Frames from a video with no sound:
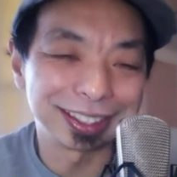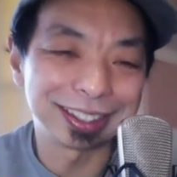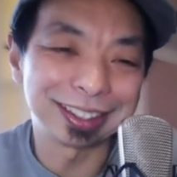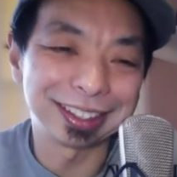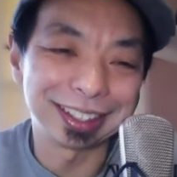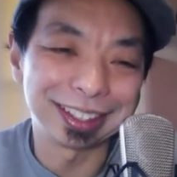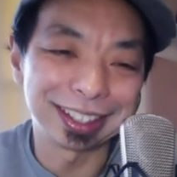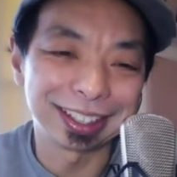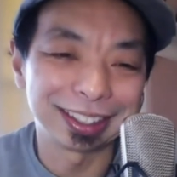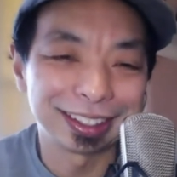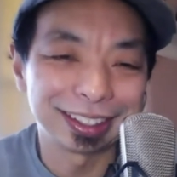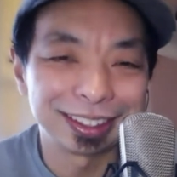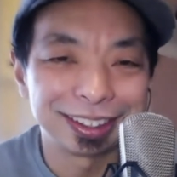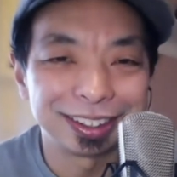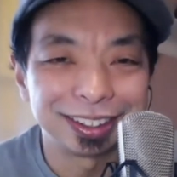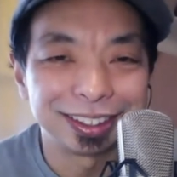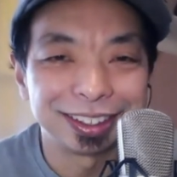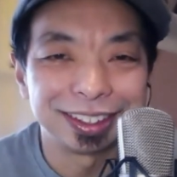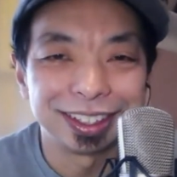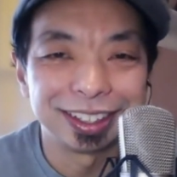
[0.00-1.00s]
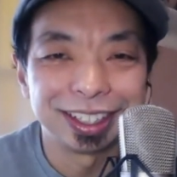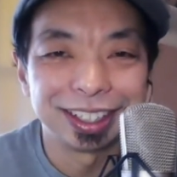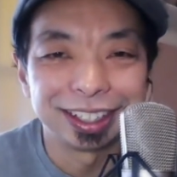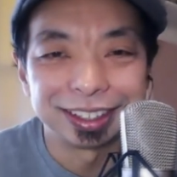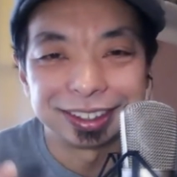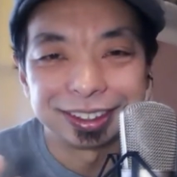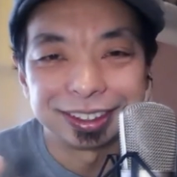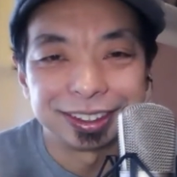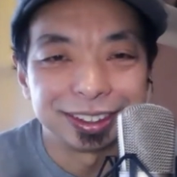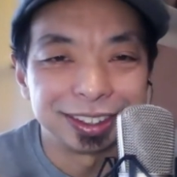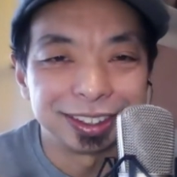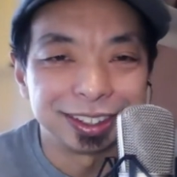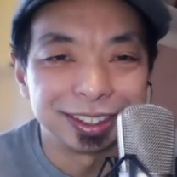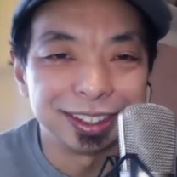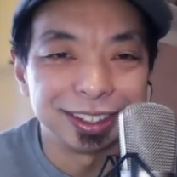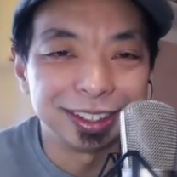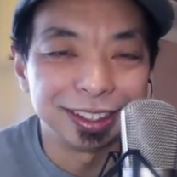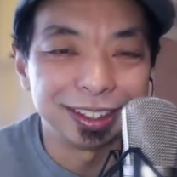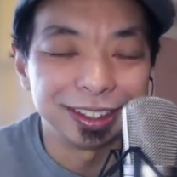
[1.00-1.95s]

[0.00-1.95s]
that that the